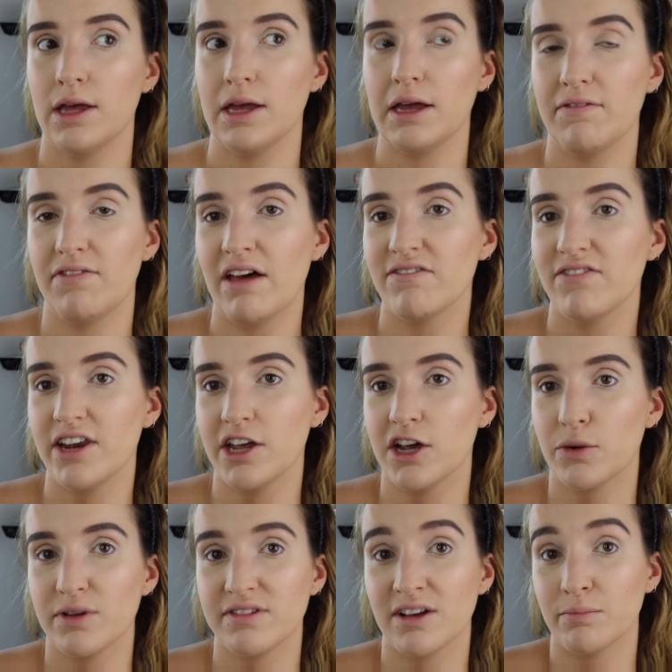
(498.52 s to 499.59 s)
if that
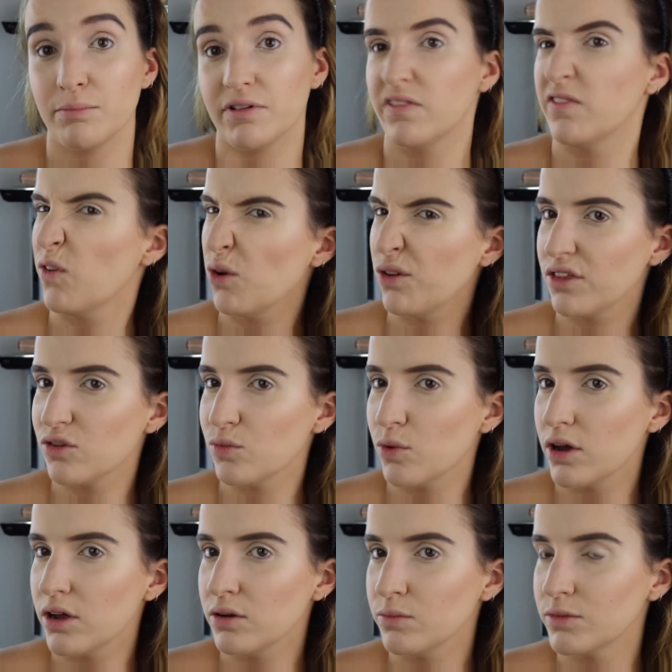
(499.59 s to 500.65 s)
video is up before this
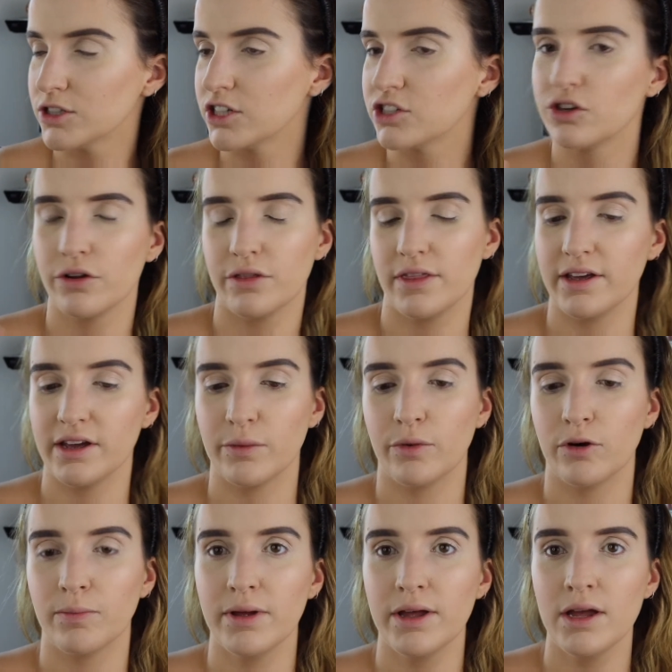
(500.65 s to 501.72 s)
one, which I don't think it
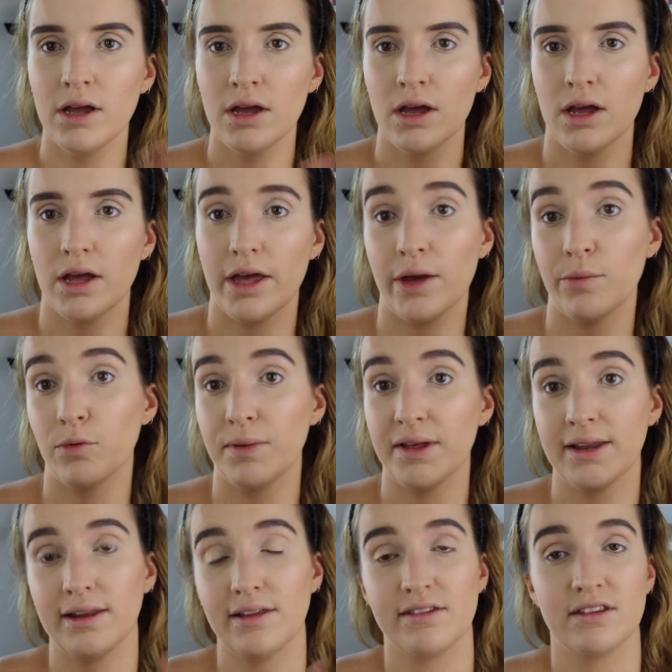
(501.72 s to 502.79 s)
will be
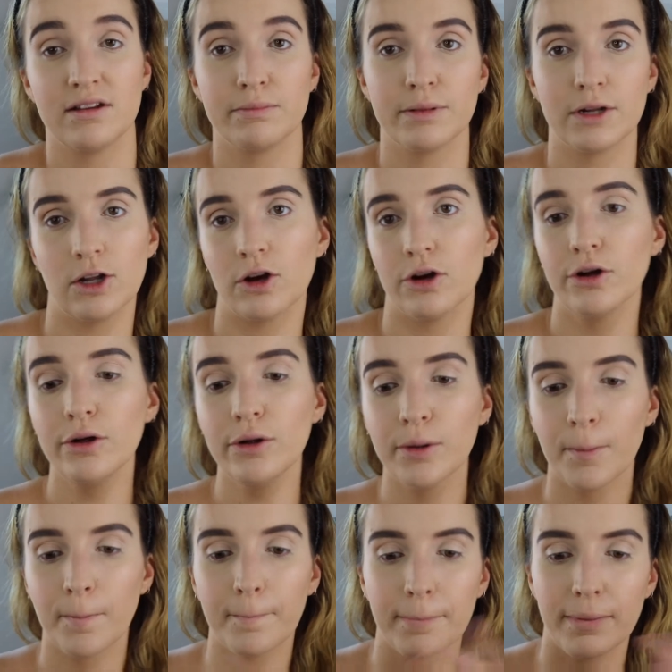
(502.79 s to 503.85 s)
listed below.
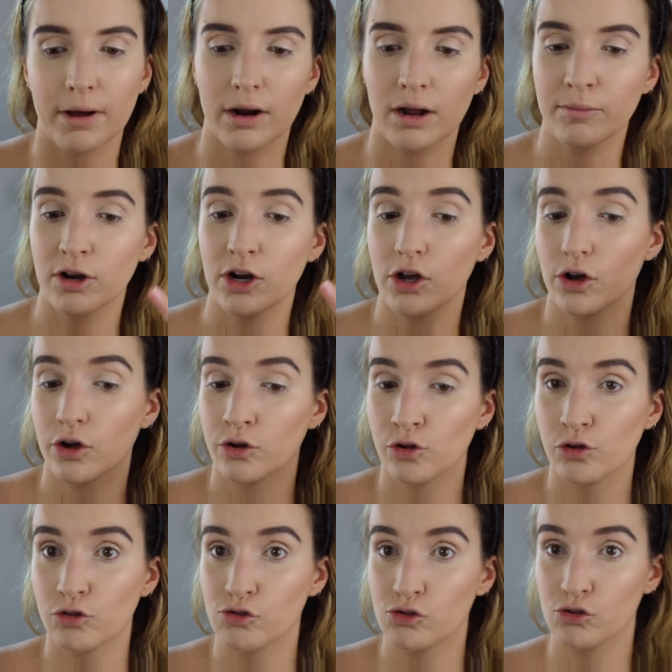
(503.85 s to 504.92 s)
But I'm going to go
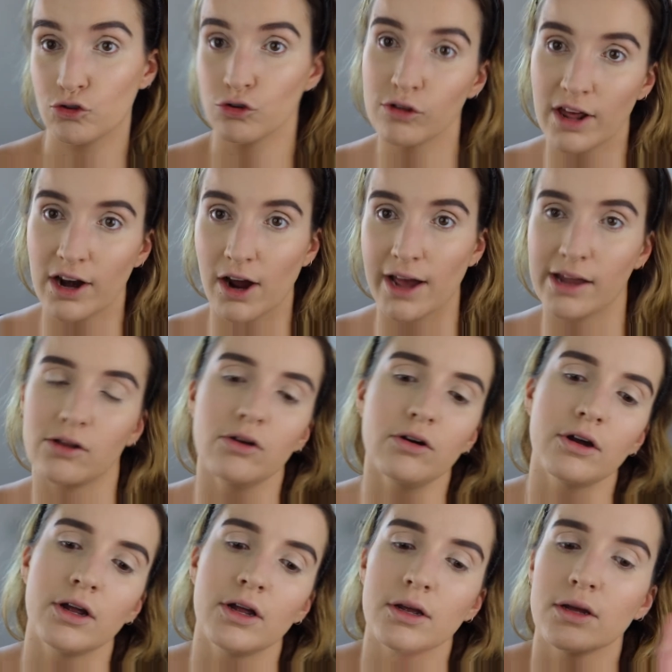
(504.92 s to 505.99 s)
do that eye
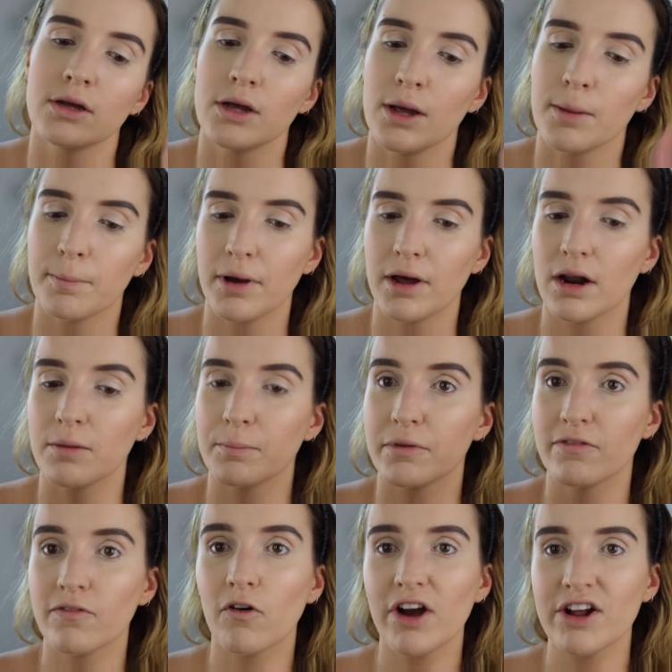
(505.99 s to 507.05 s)
look. But
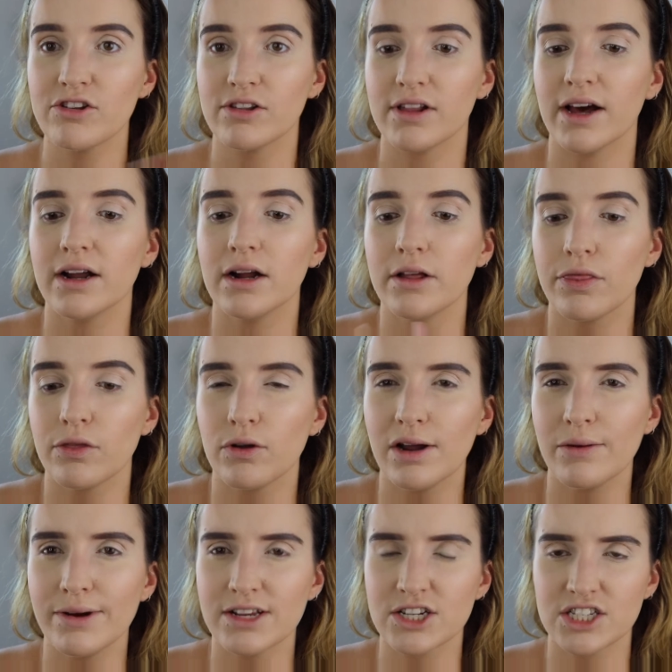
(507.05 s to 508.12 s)
before I do that, I thought
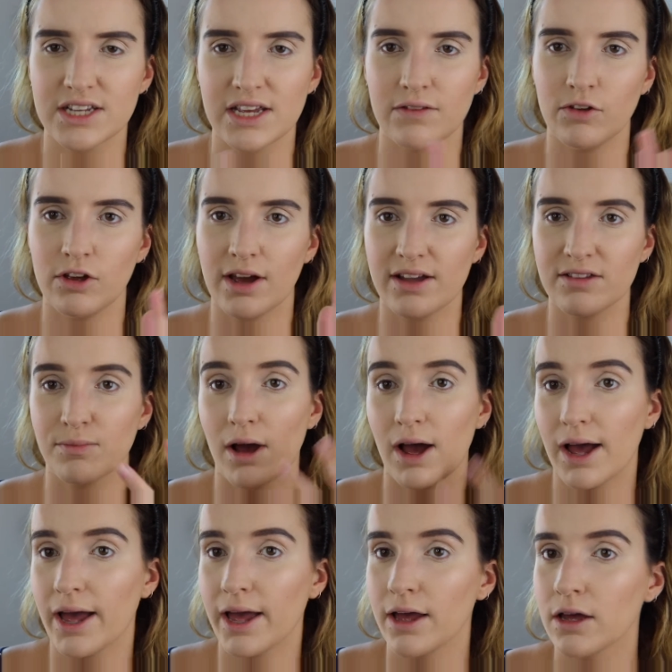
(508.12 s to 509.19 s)
I would just give you guys
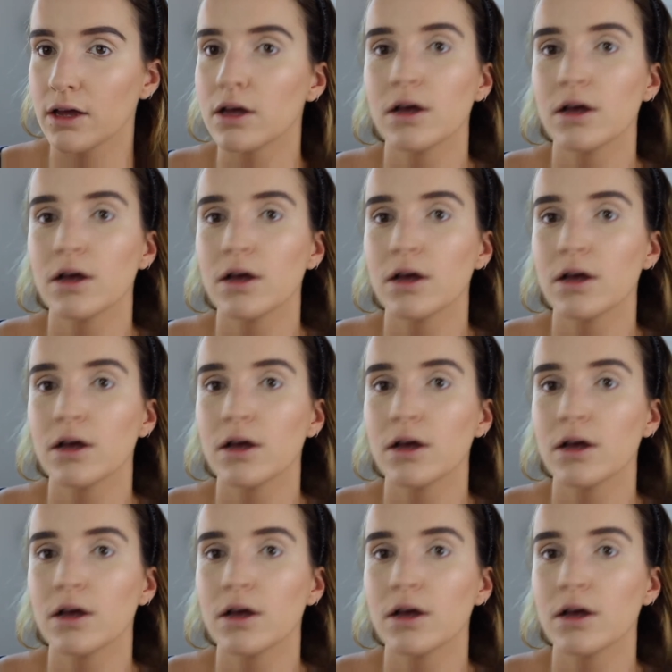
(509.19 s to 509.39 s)
my